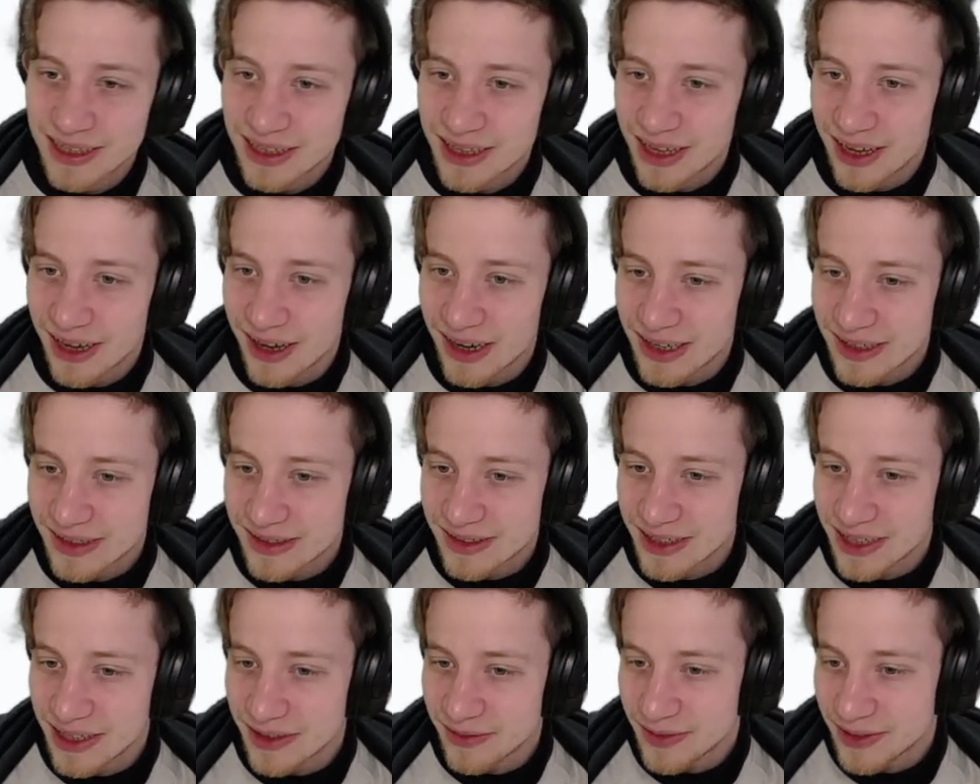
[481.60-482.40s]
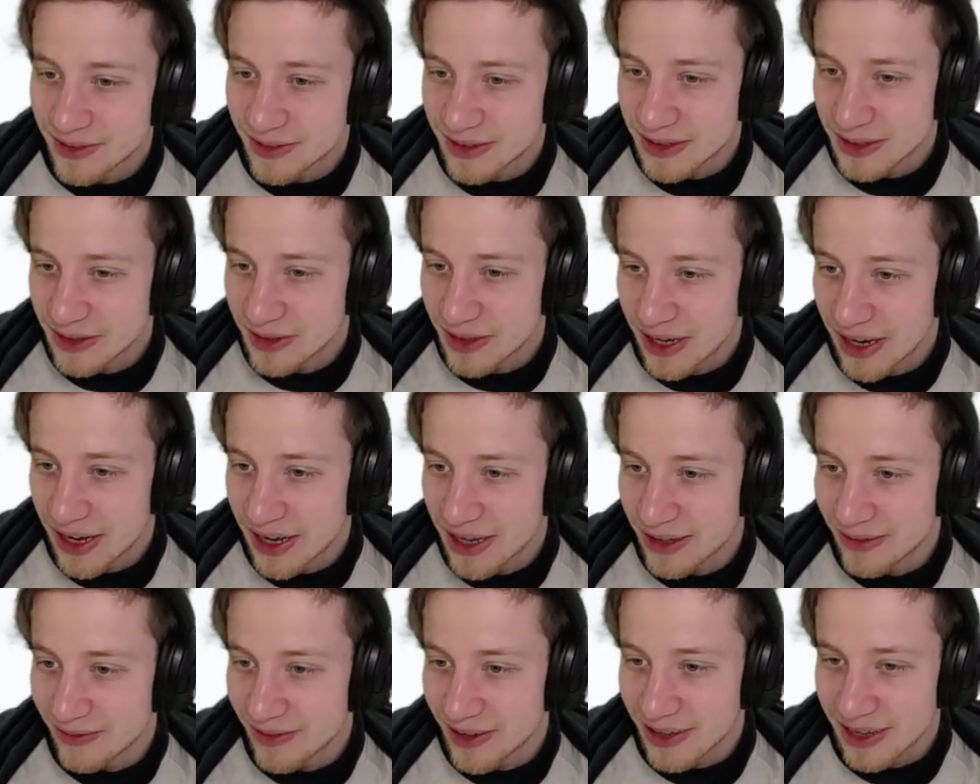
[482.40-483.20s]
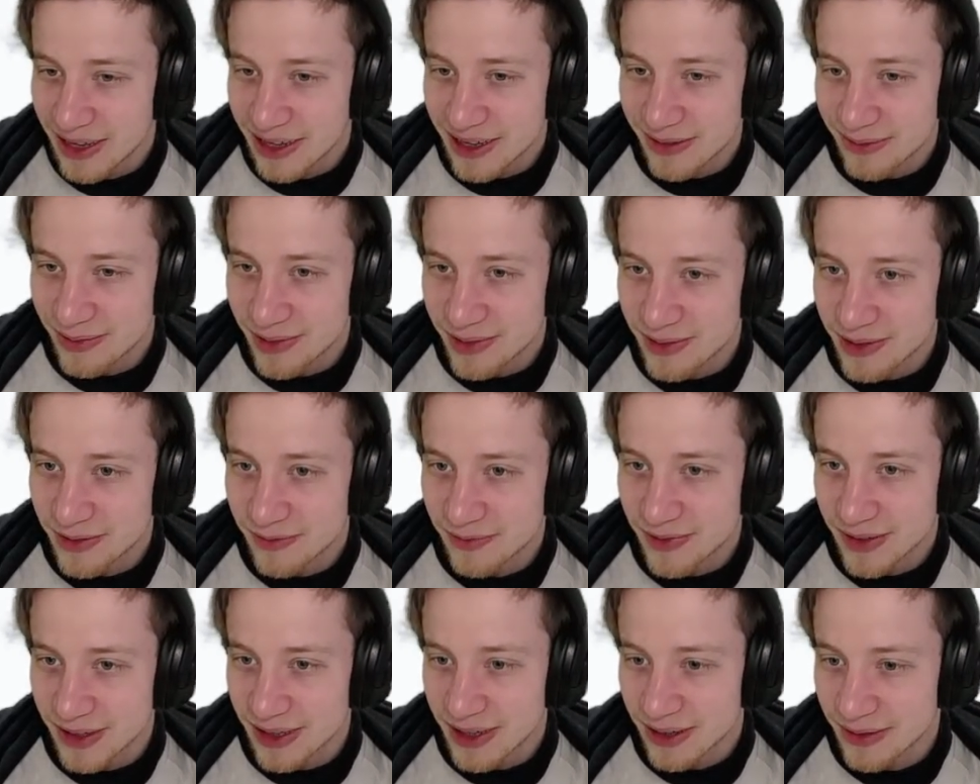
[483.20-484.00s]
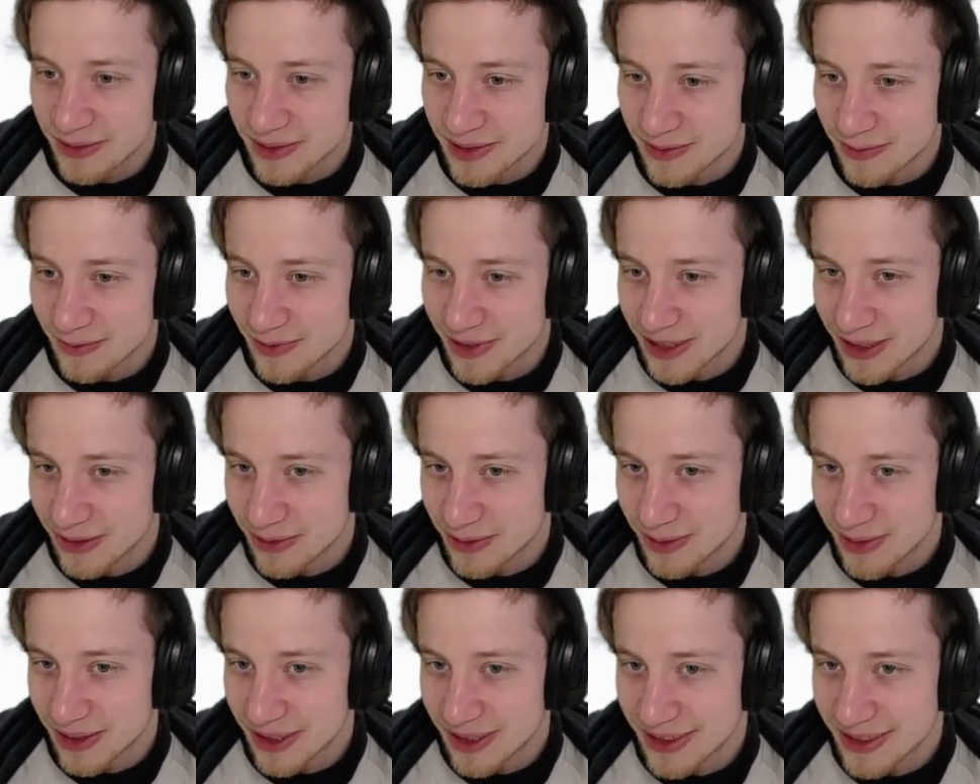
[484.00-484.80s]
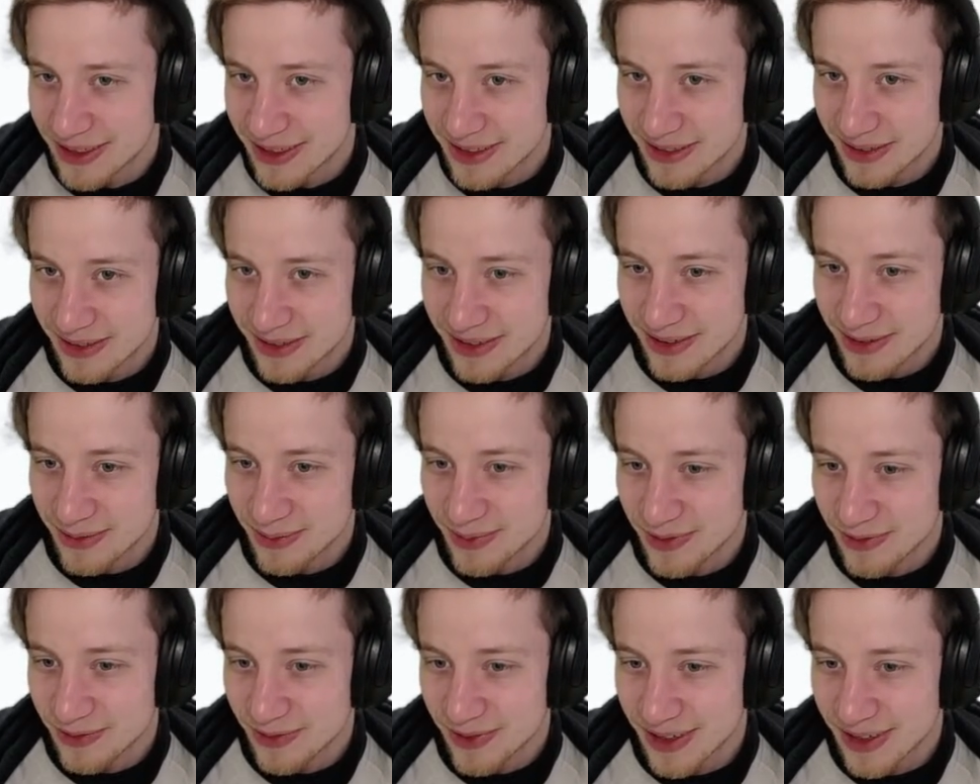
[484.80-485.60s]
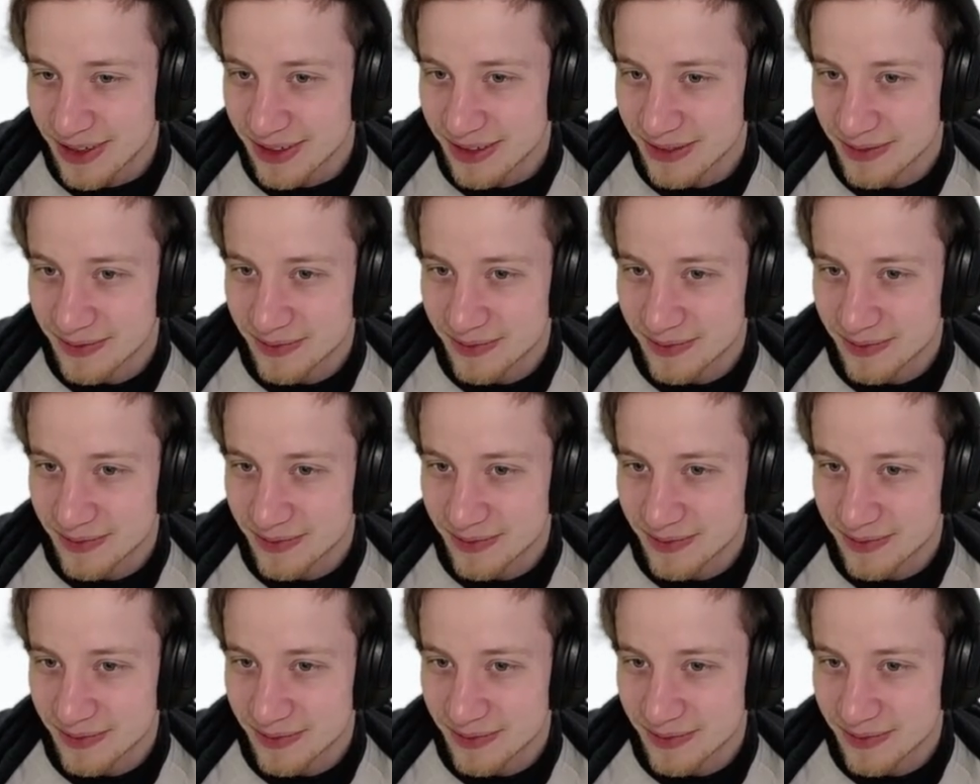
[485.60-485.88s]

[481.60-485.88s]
Honestly, if this is gonna end well, I can probably figure out some way how to add it. It could be fun.